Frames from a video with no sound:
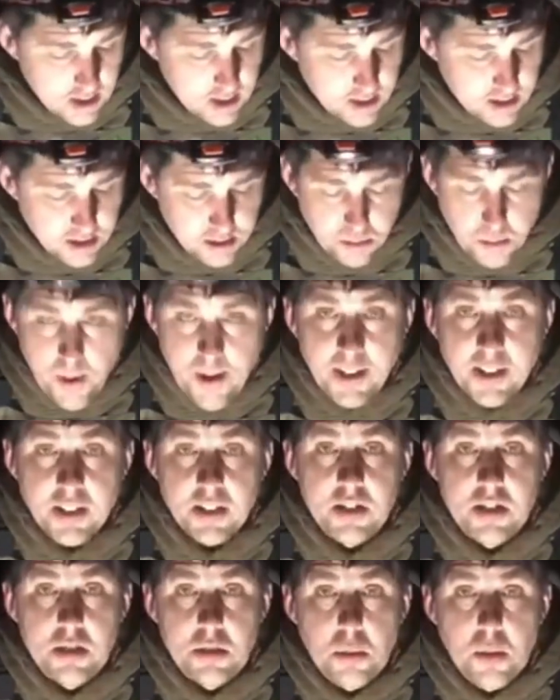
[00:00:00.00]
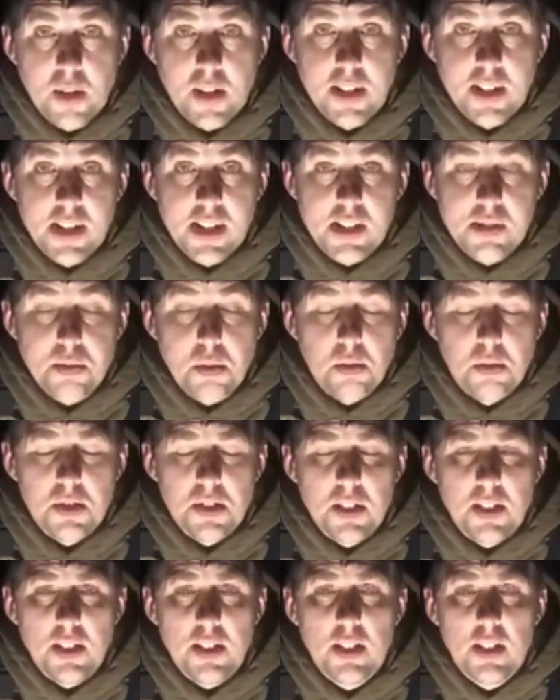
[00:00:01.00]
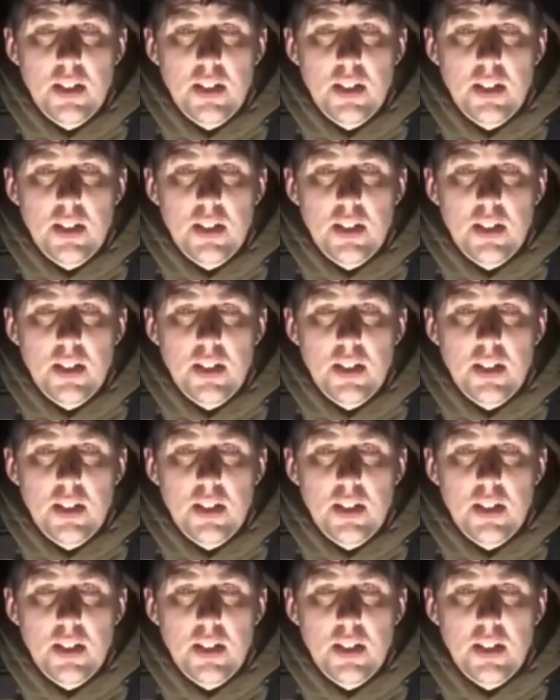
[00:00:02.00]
Just went 20, what was it?